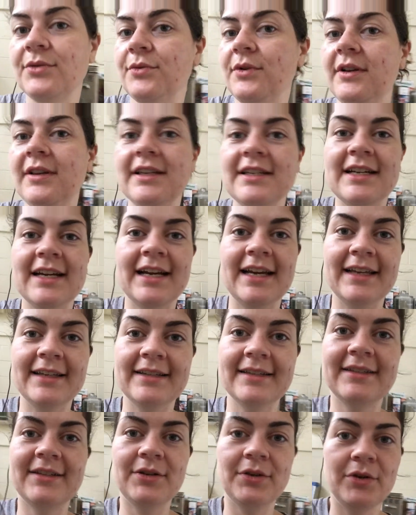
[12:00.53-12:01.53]
really nice
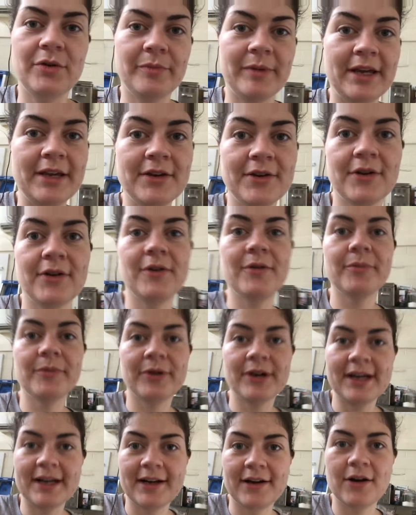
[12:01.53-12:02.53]
to make your own
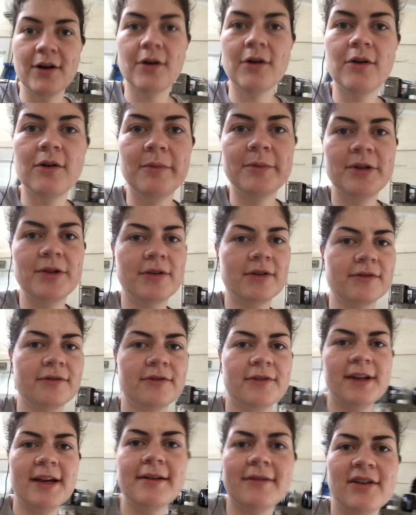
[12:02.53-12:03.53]
bread at home. You can
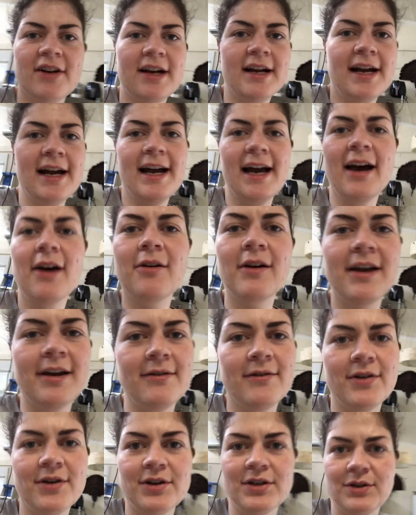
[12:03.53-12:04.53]
flavor it
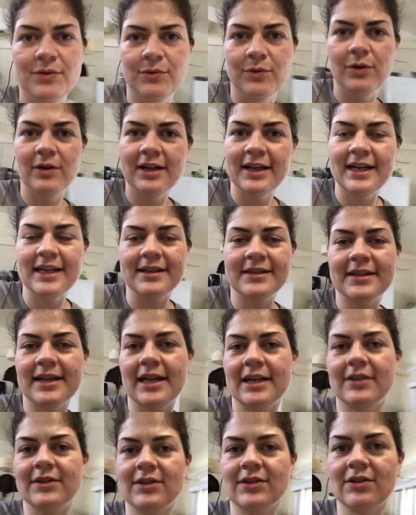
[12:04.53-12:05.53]
however you want. It
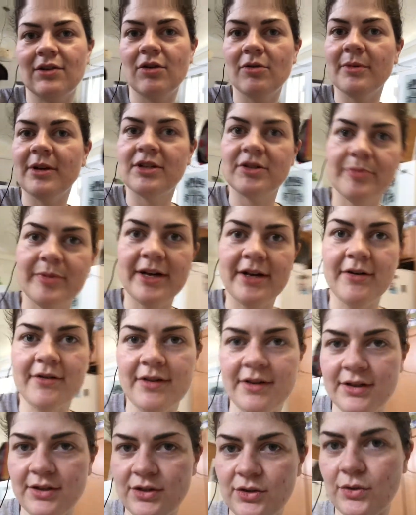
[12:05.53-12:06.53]
tastes so much better
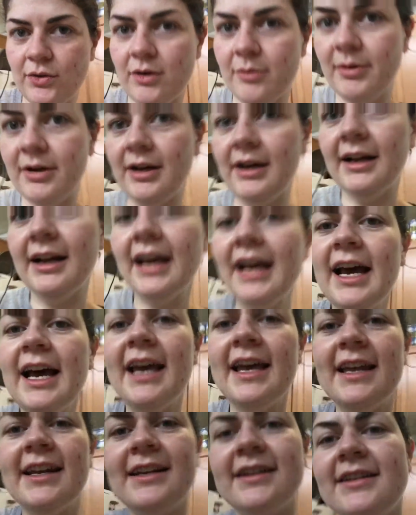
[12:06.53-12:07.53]
than store-bought,
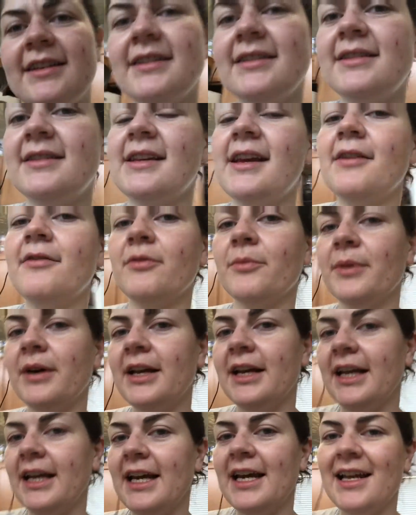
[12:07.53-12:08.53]
and it does save
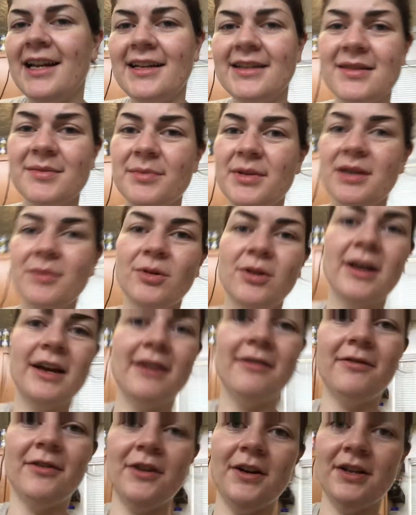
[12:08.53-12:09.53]
money, and it's minimal
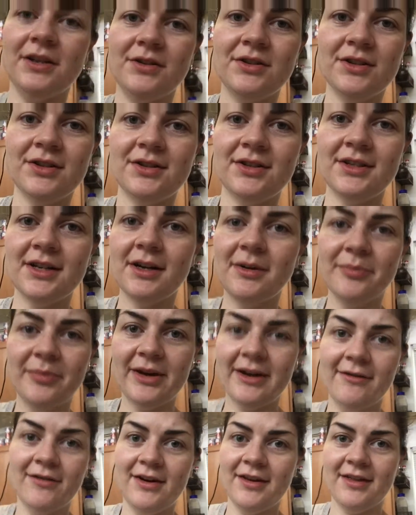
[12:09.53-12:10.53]
effort. You just dump
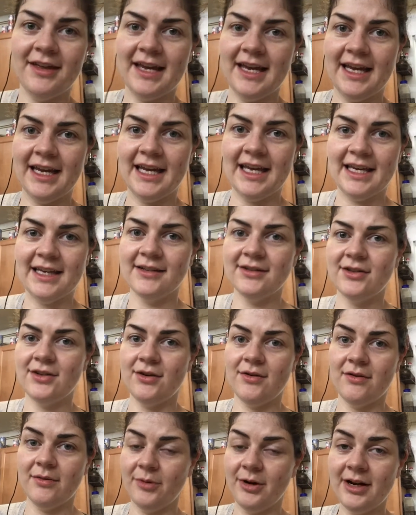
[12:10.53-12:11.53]
everything
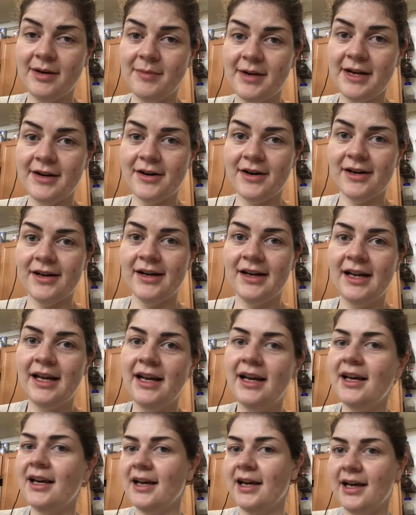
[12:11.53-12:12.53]
into the bread maker
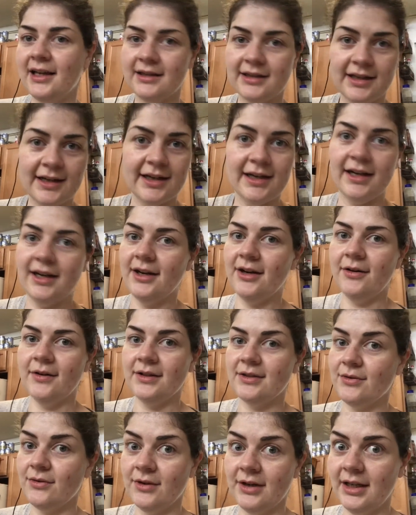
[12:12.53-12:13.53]
and let it go.
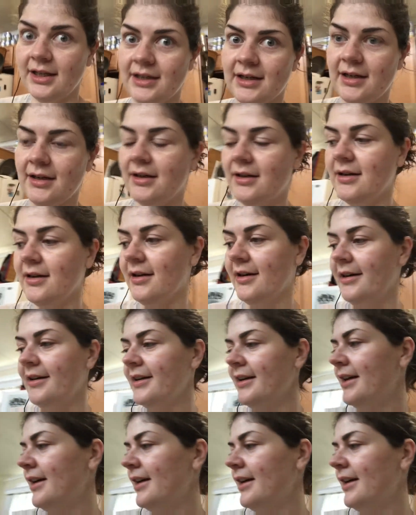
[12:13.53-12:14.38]
It's really not hard.